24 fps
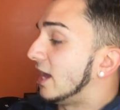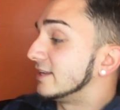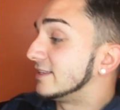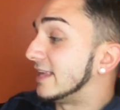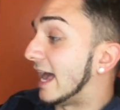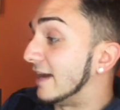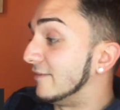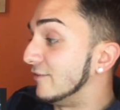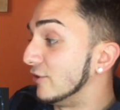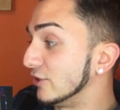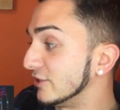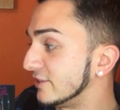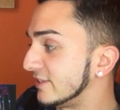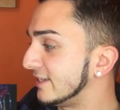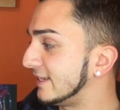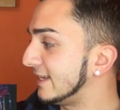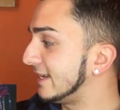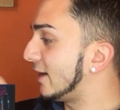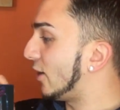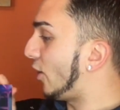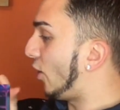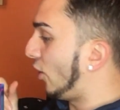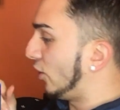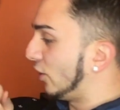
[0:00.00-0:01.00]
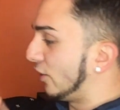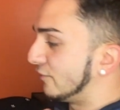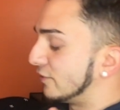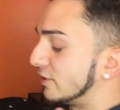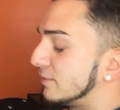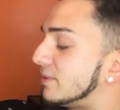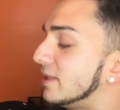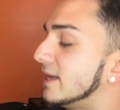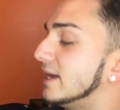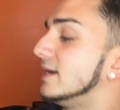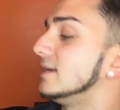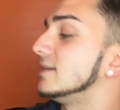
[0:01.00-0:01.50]
Diversity all over
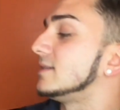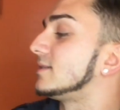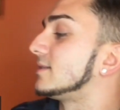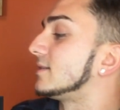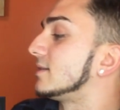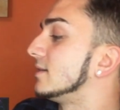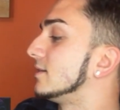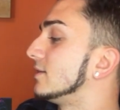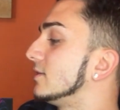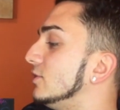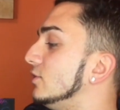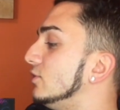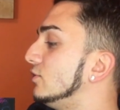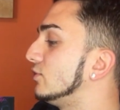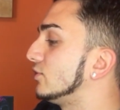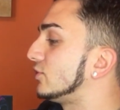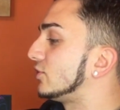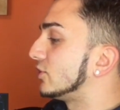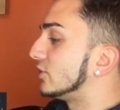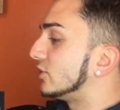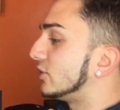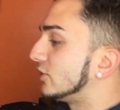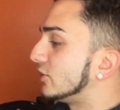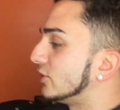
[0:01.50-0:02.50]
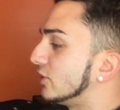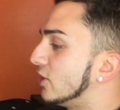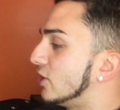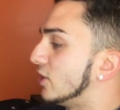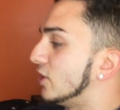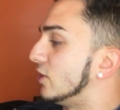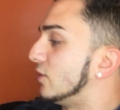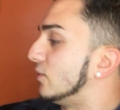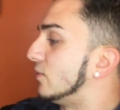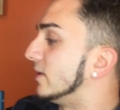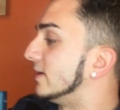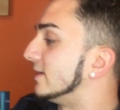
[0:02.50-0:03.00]
the place. You should've
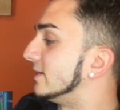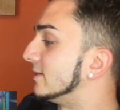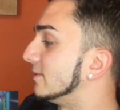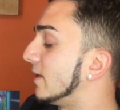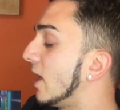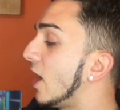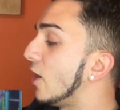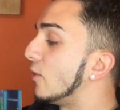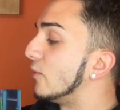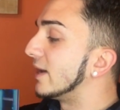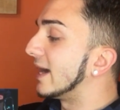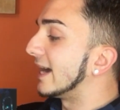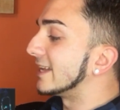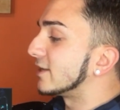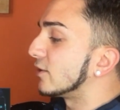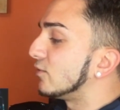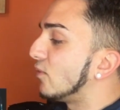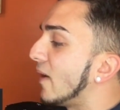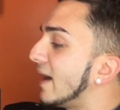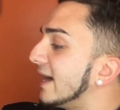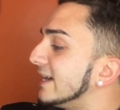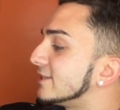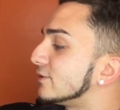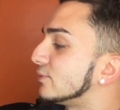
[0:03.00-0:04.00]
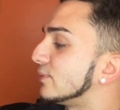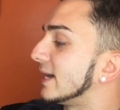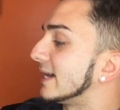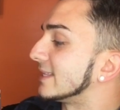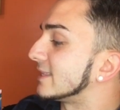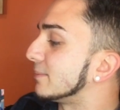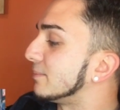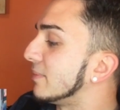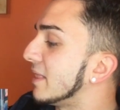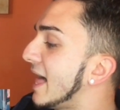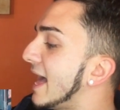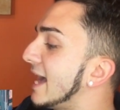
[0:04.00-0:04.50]
known what. We got the whites, we got
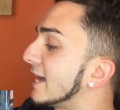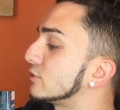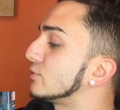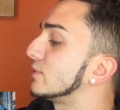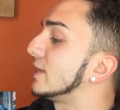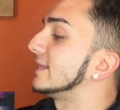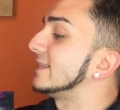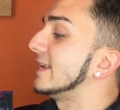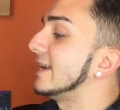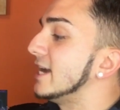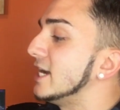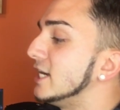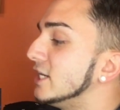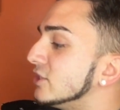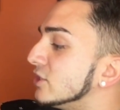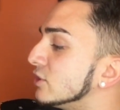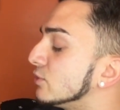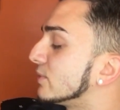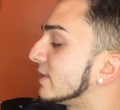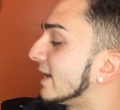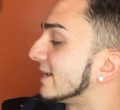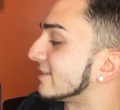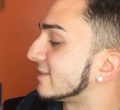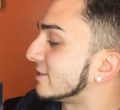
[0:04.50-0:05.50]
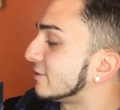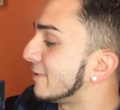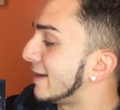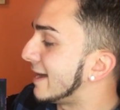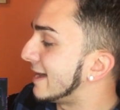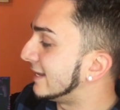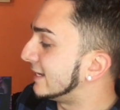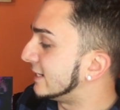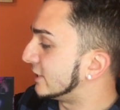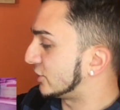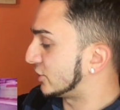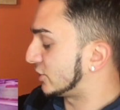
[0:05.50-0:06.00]
the blacks, we got the Asians, we got the
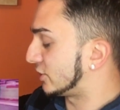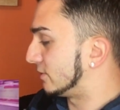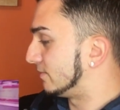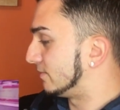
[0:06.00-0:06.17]
Spanish.